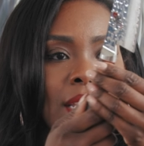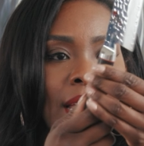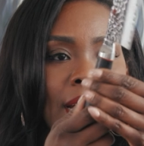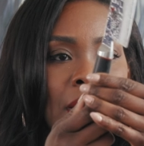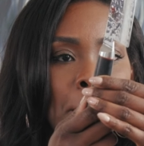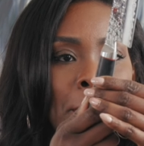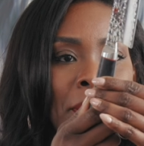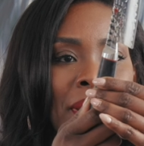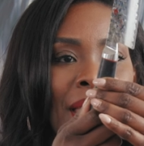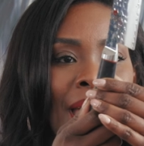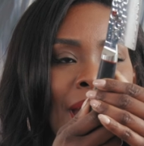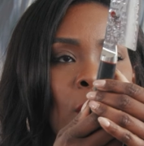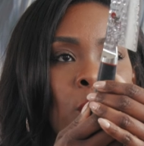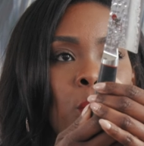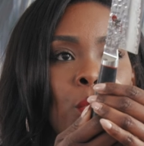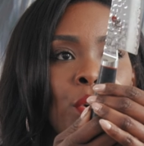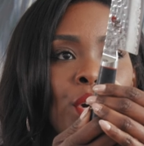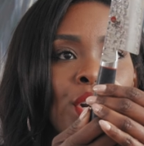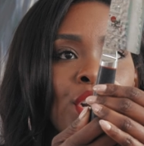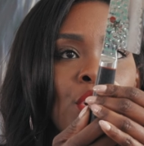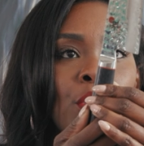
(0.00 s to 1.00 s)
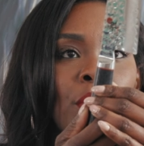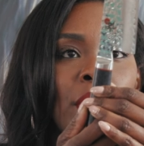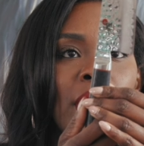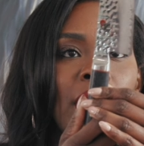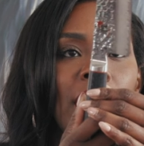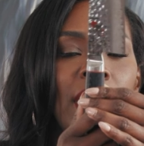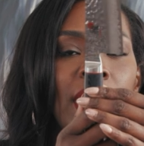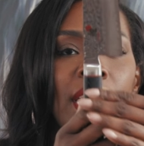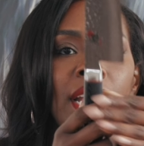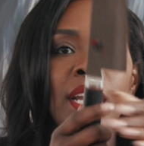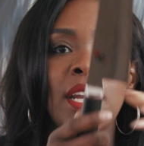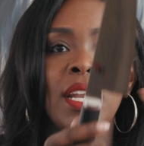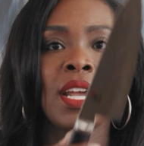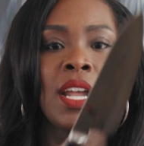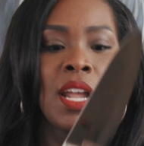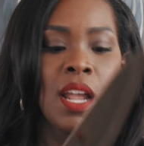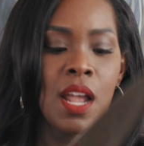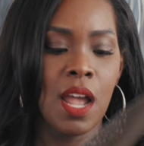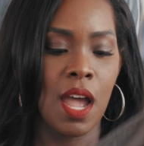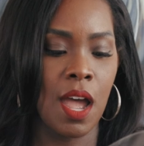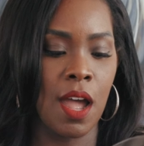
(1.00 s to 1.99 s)
like a black wood grain.
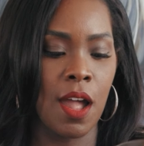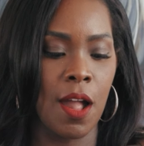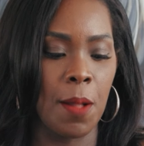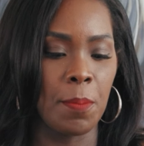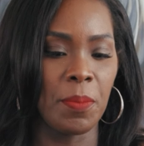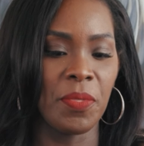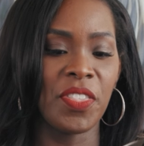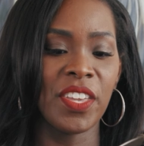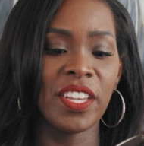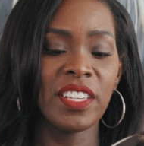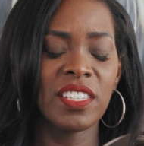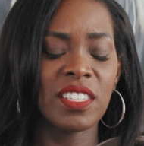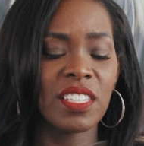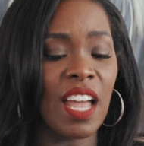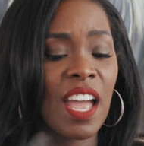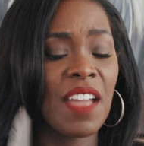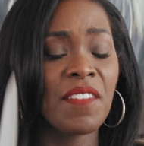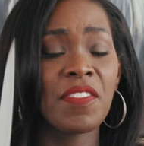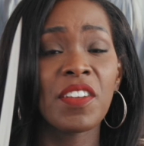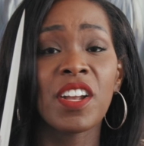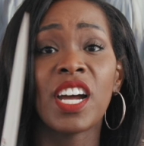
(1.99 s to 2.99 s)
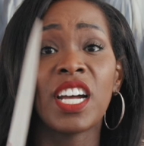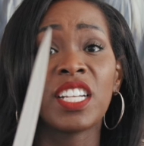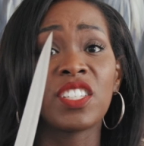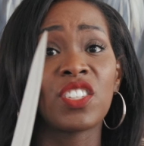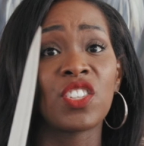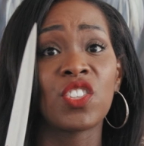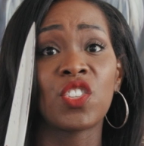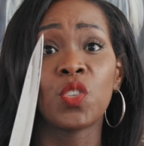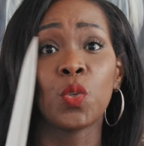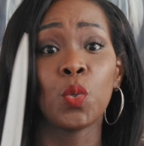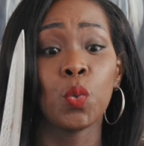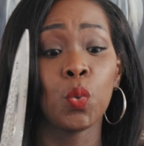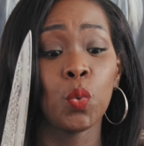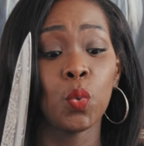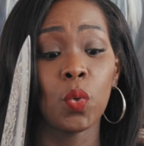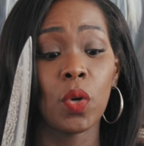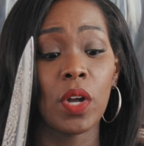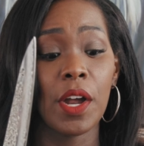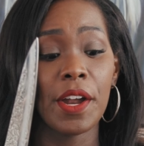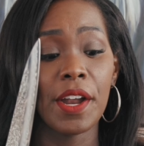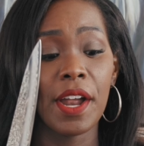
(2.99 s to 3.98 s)
This knife cuts
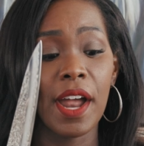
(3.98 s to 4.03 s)
through